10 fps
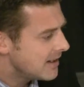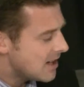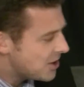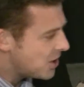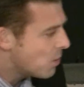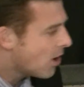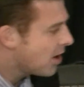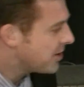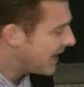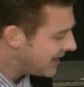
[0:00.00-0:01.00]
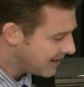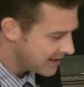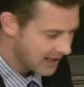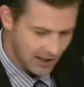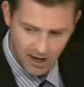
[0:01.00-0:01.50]
There she was, hidden
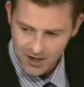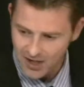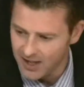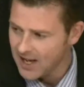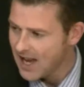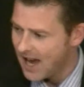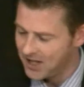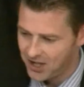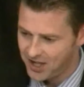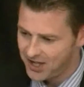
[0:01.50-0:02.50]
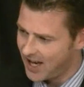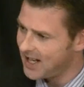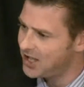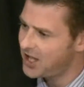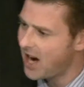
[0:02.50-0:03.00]
in the closet, and she said,
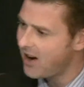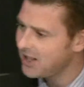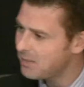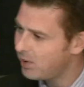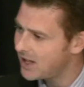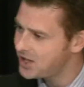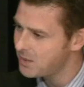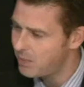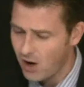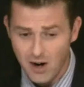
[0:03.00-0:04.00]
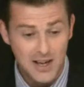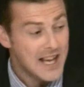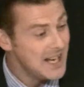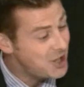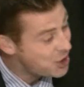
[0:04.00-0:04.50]
he's tearing the place
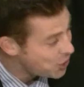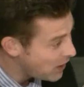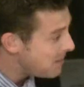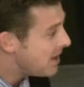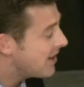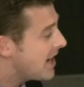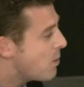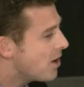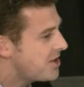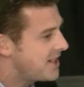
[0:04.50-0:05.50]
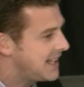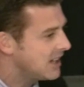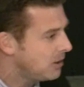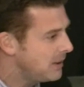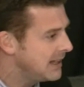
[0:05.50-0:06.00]
apart. He's screaming that he wants to
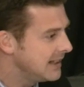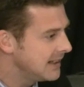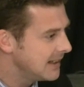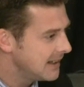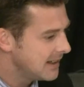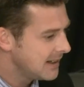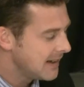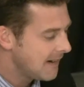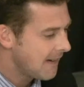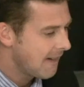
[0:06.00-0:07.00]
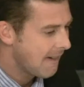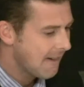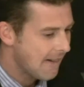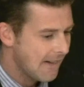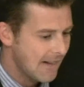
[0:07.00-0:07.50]
kill me.
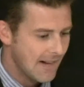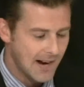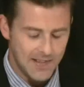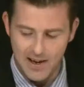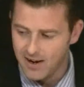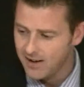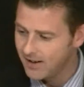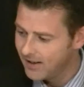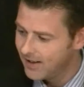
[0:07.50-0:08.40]
And there,